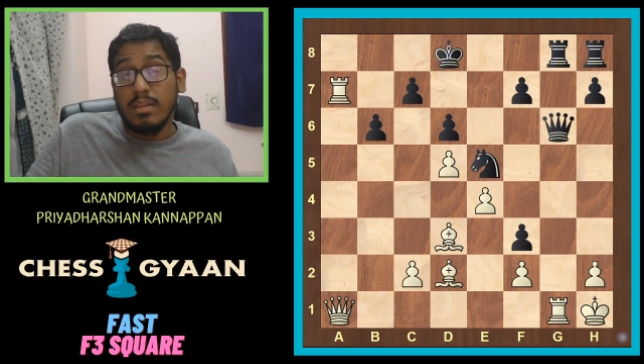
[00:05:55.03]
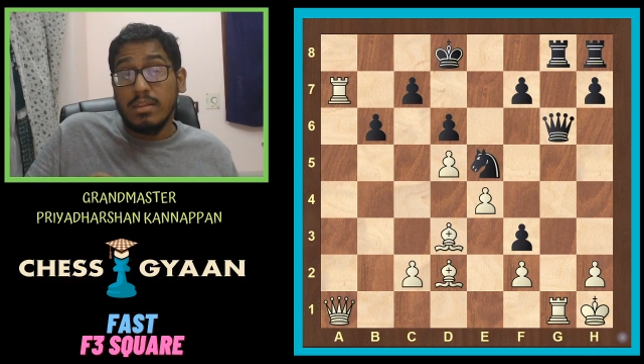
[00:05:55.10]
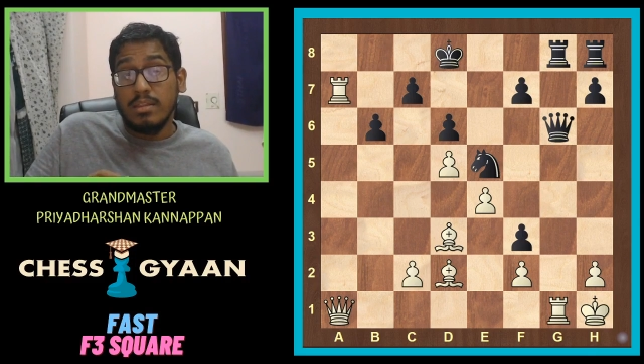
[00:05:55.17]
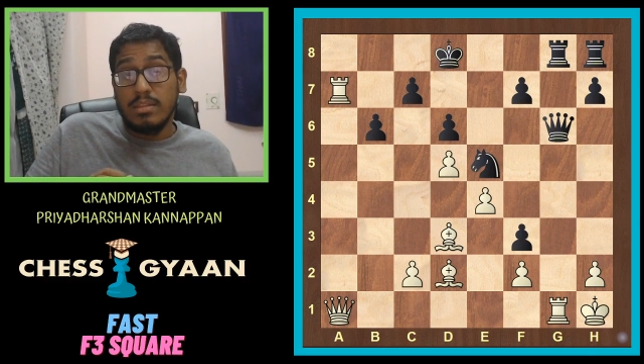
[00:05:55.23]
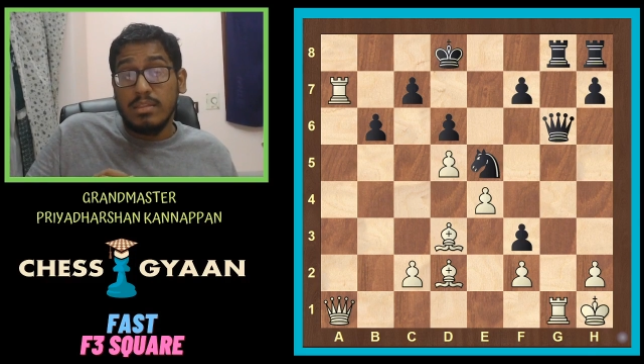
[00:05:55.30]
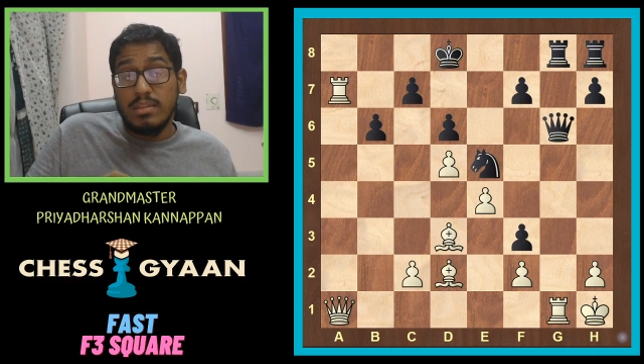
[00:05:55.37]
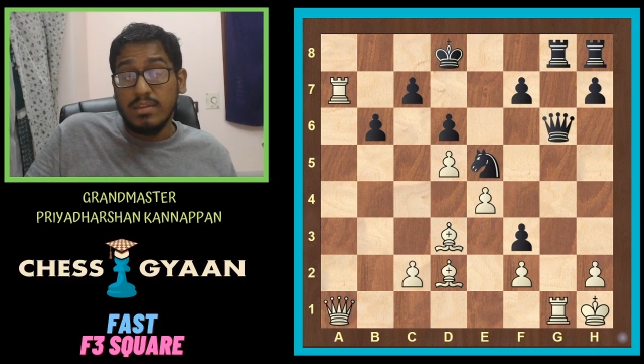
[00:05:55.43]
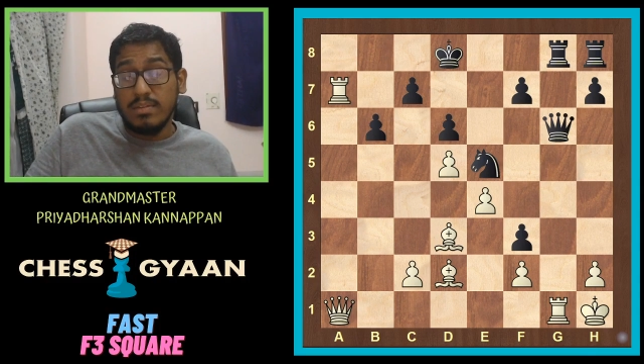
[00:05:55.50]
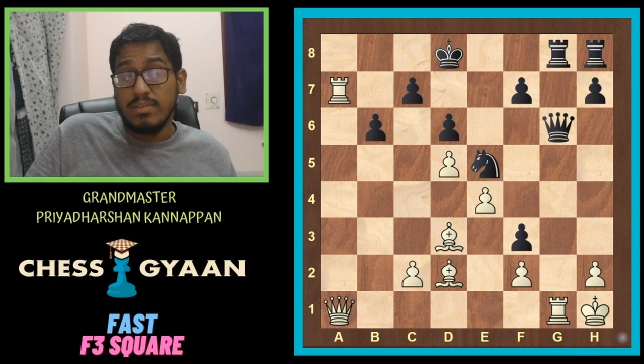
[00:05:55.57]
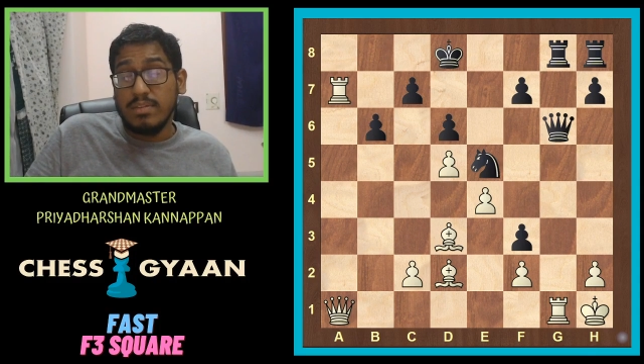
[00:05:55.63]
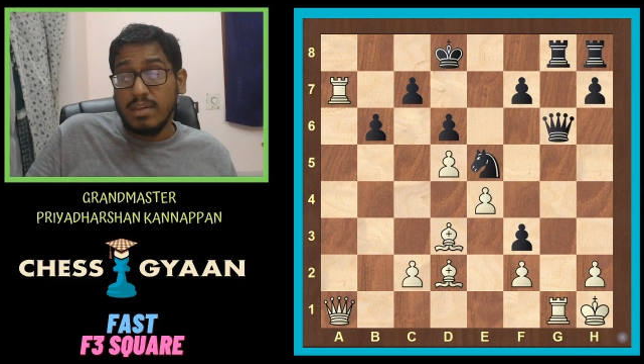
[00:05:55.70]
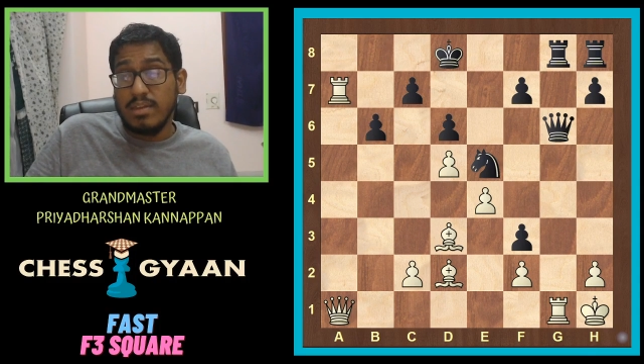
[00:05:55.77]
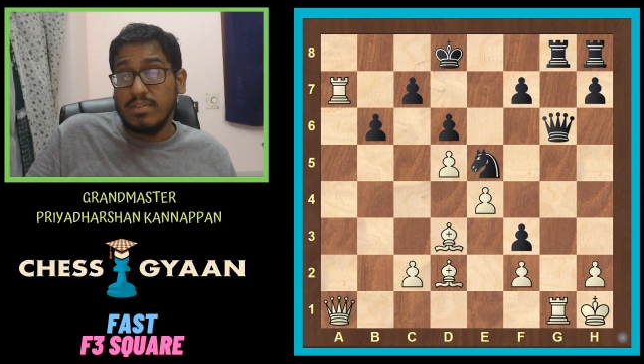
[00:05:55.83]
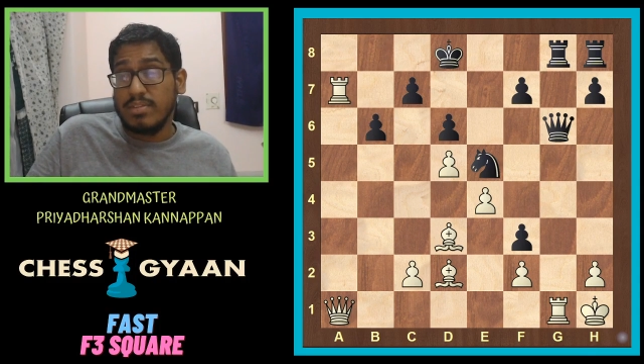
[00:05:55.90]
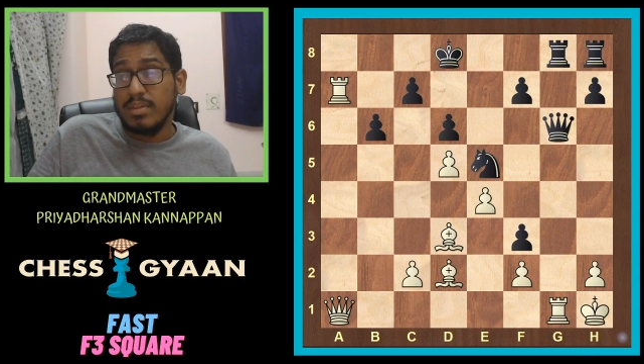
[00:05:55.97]
This
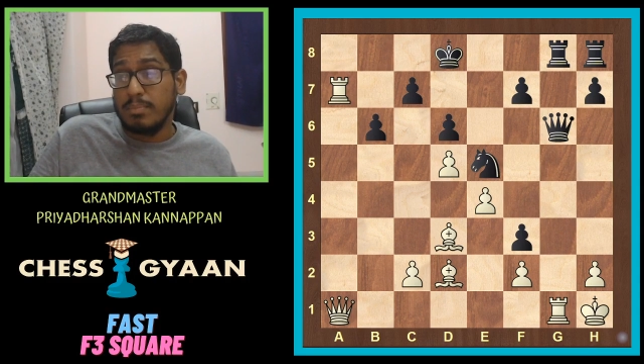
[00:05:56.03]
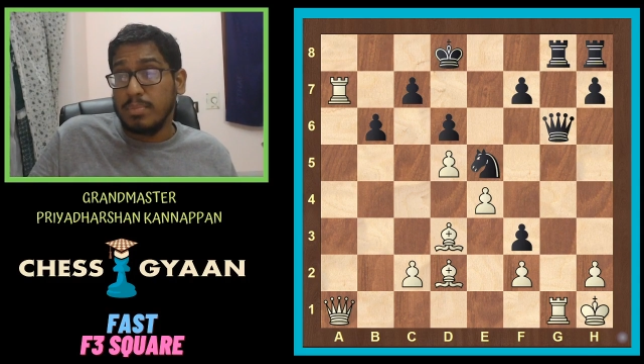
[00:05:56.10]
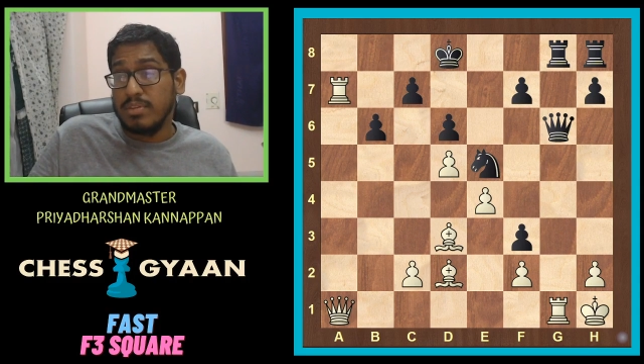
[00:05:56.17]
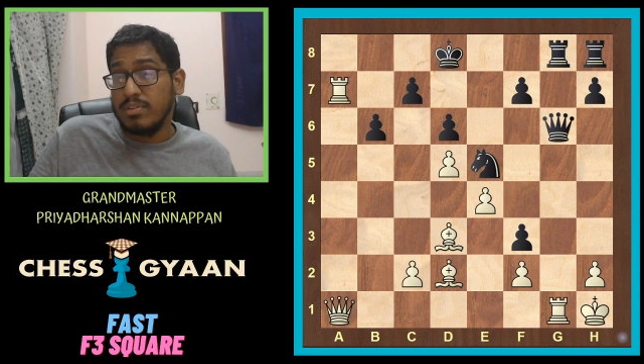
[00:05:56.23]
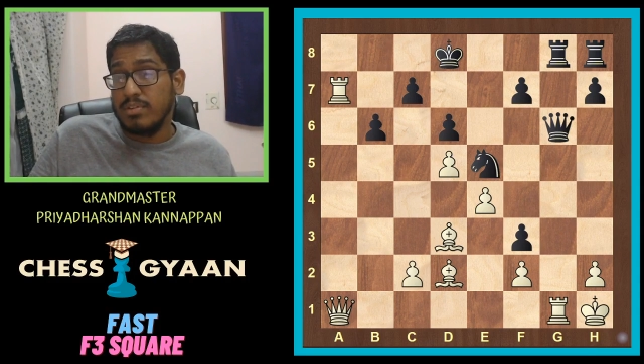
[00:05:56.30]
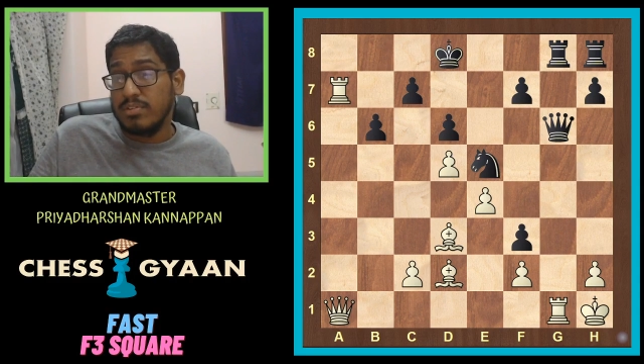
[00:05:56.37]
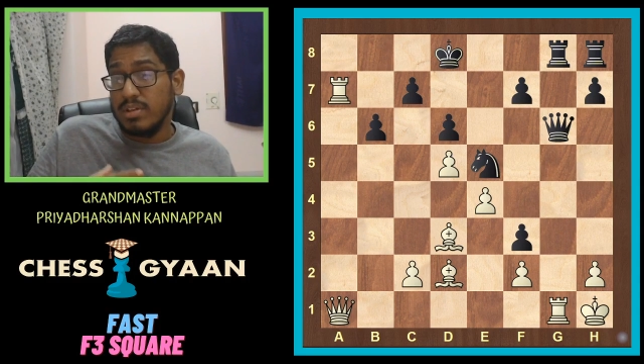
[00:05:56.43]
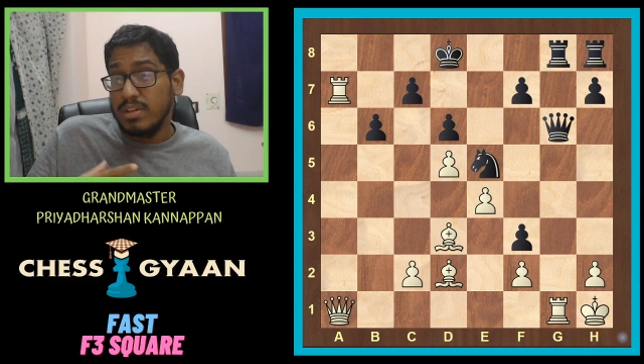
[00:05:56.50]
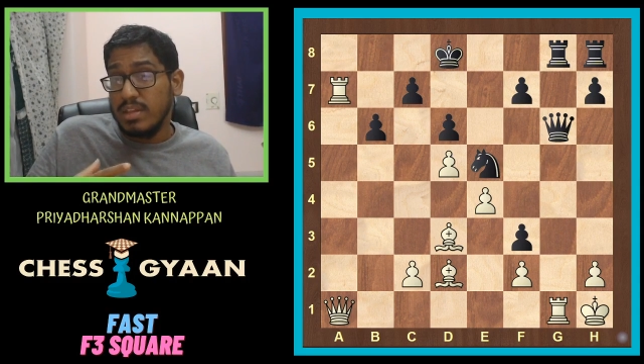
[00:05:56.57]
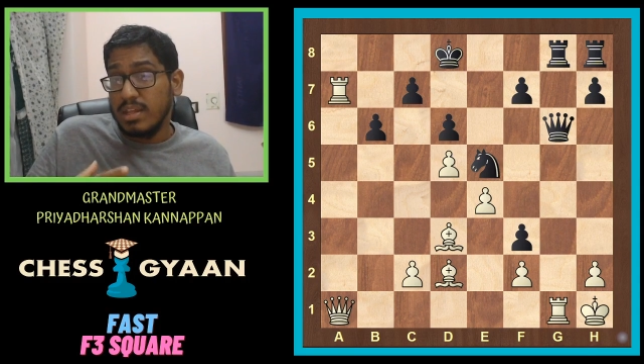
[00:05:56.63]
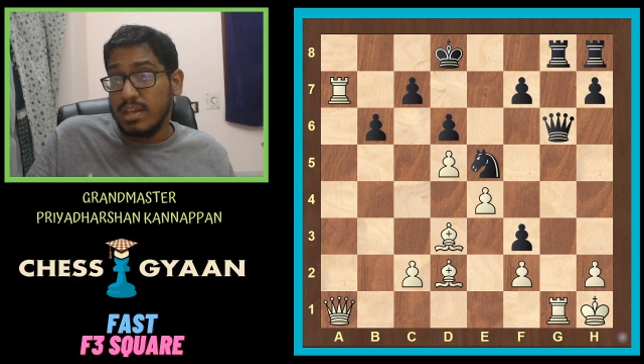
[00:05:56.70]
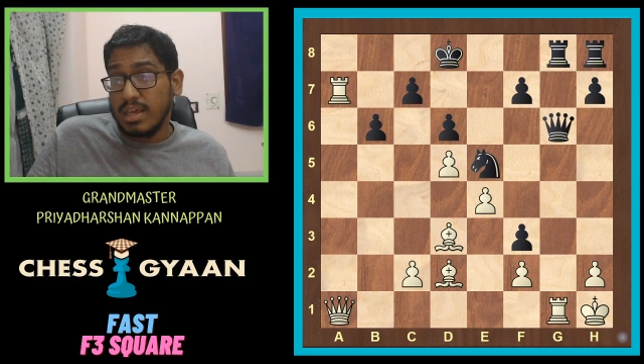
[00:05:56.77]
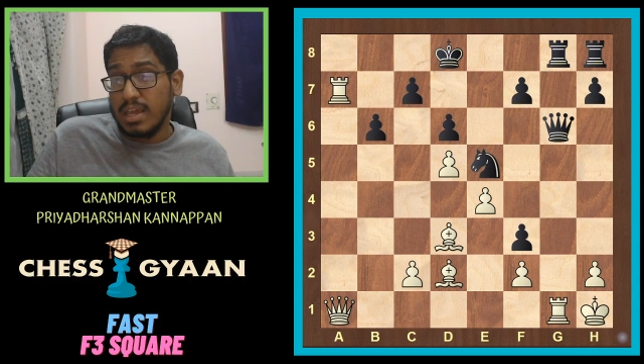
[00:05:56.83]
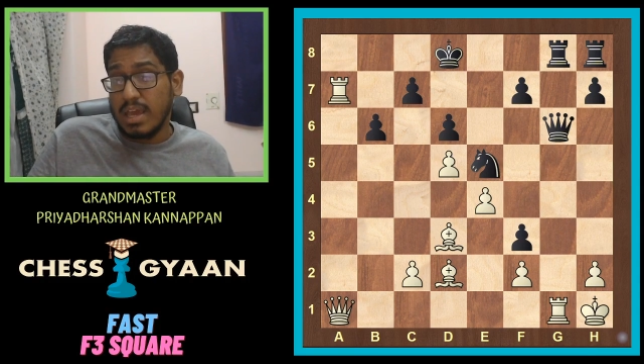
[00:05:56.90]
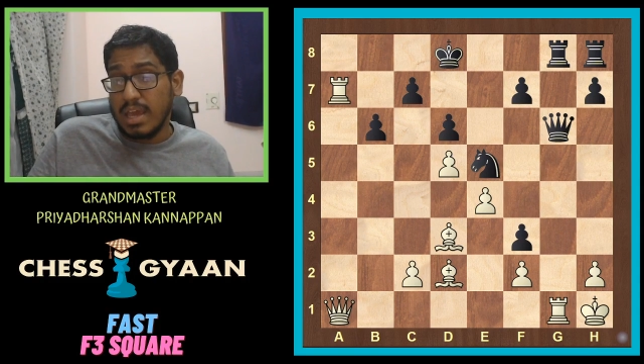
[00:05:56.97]
is the position
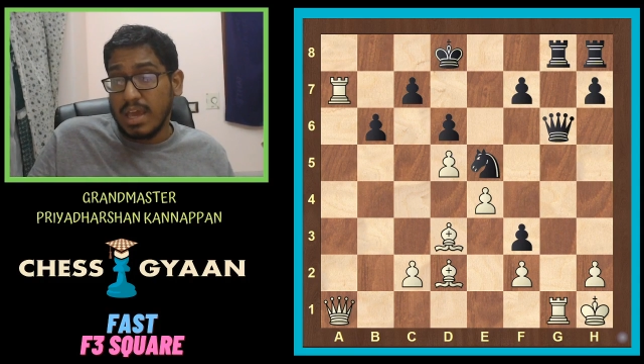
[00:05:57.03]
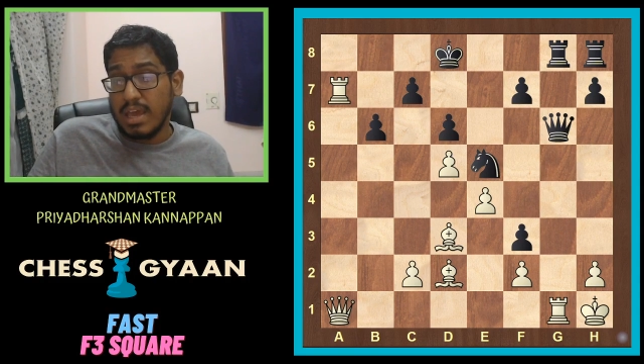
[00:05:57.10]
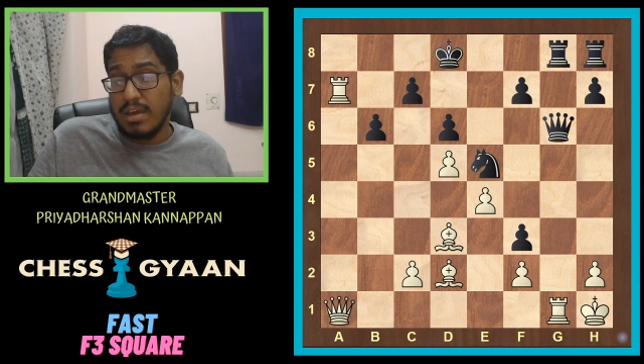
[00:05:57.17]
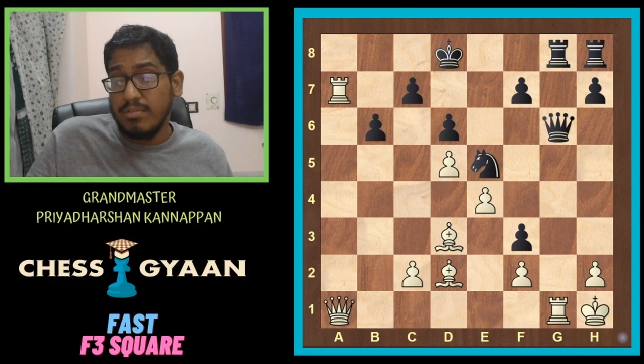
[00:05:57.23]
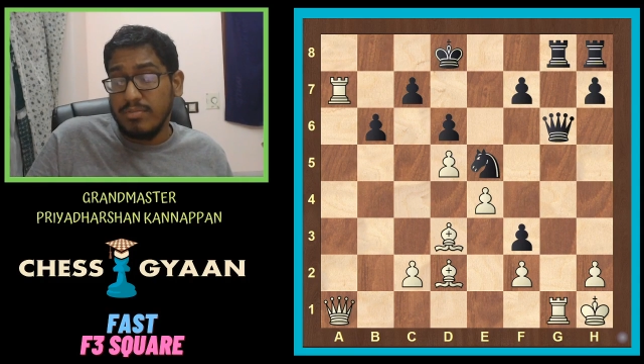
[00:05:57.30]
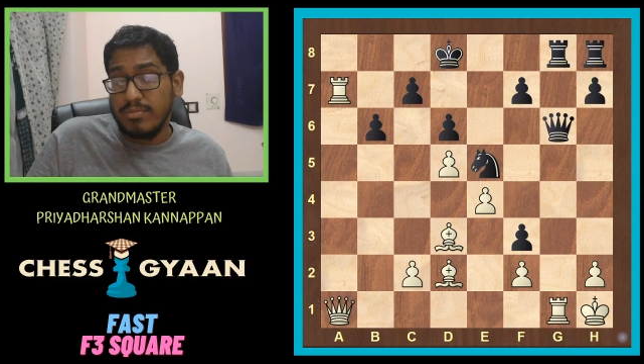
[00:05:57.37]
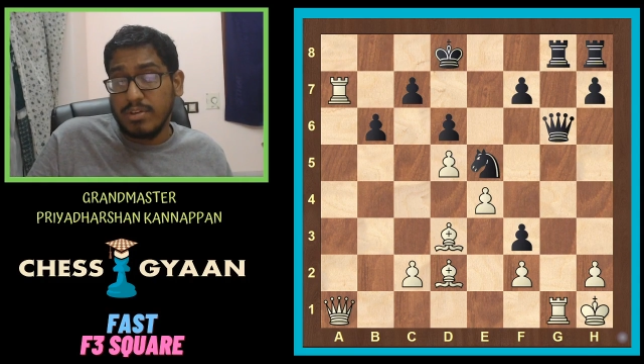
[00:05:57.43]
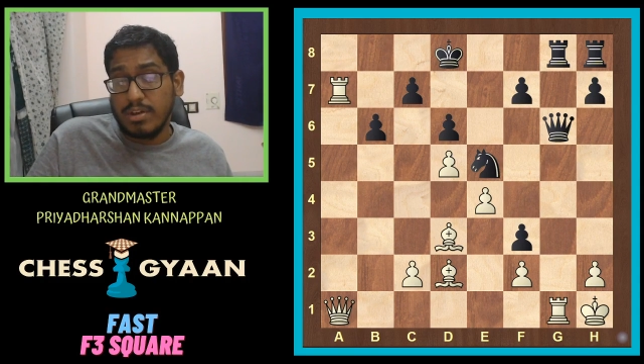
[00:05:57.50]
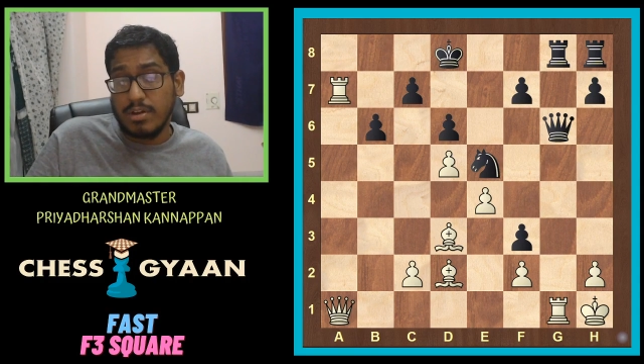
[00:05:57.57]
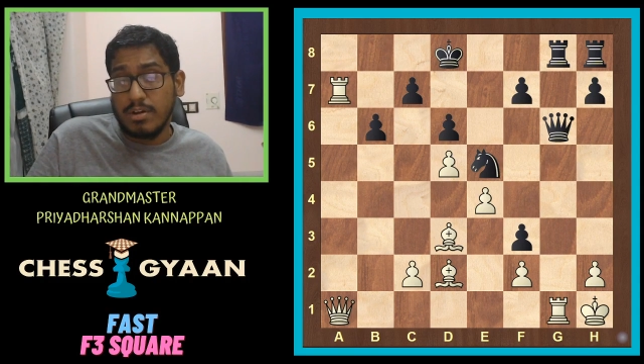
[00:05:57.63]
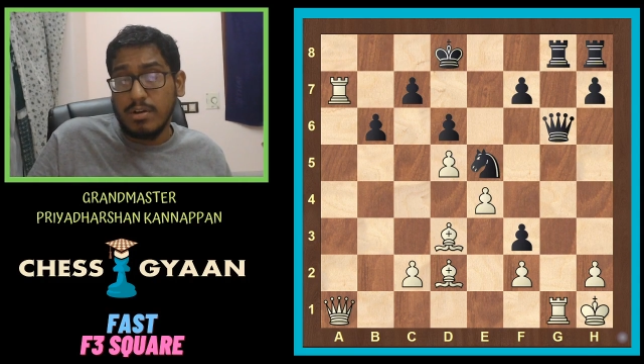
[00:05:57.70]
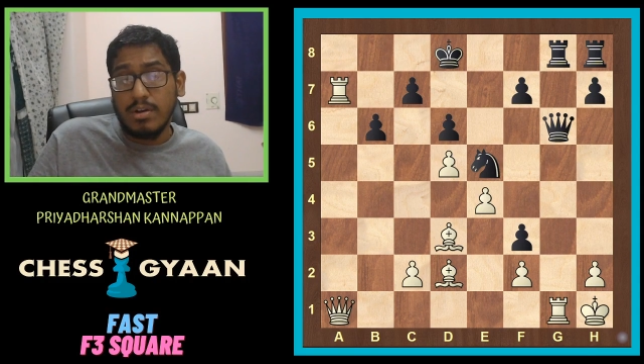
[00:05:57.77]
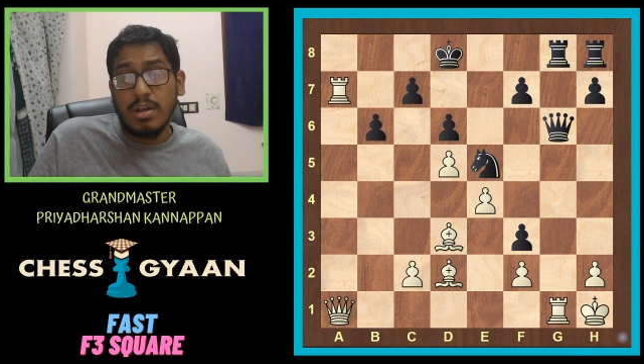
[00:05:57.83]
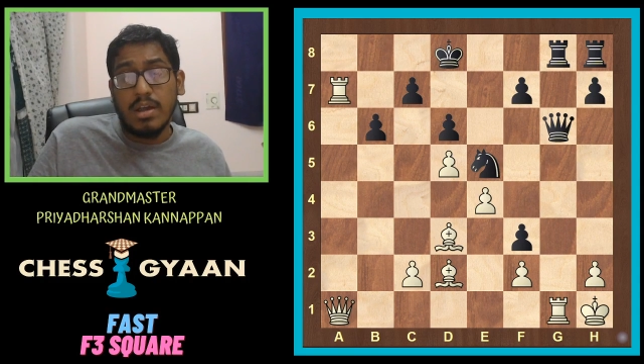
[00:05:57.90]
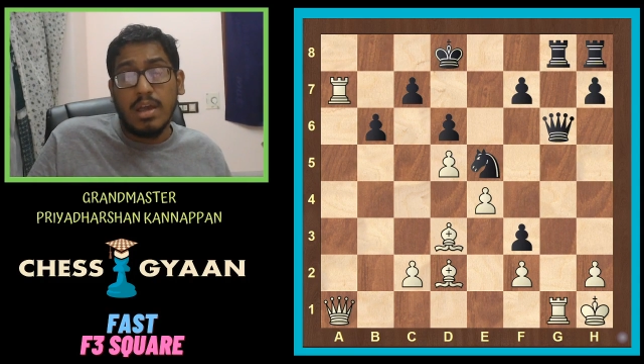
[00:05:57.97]
that I have here,